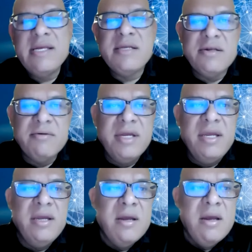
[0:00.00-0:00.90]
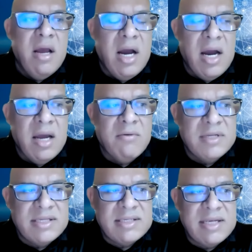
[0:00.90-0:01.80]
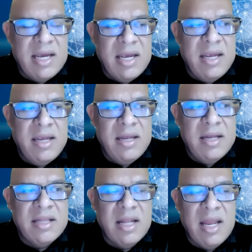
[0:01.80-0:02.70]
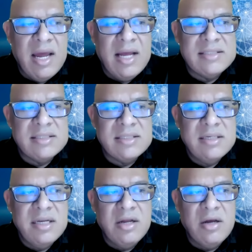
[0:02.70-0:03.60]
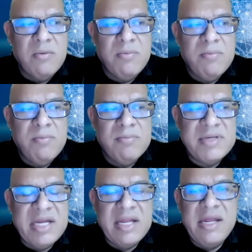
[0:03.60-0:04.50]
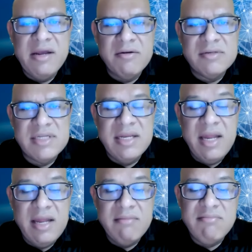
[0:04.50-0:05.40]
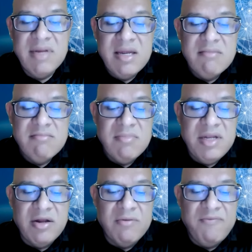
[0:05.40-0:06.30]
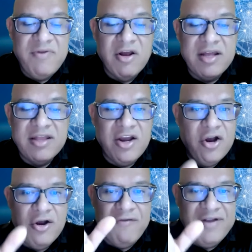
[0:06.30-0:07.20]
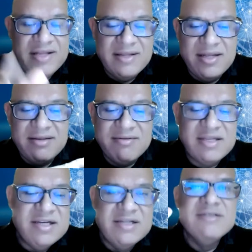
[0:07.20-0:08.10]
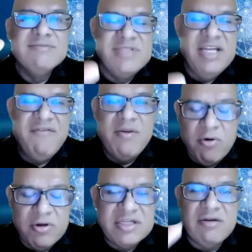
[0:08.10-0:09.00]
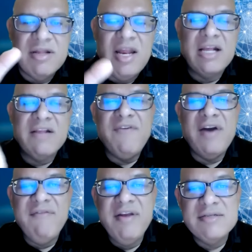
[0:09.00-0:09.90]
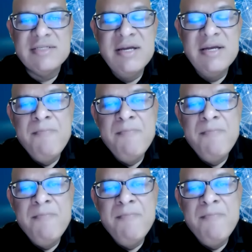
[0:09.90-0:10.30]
history, I would say in the last, 10 years, and if you look at the curve, it's even more so in the last 5 years.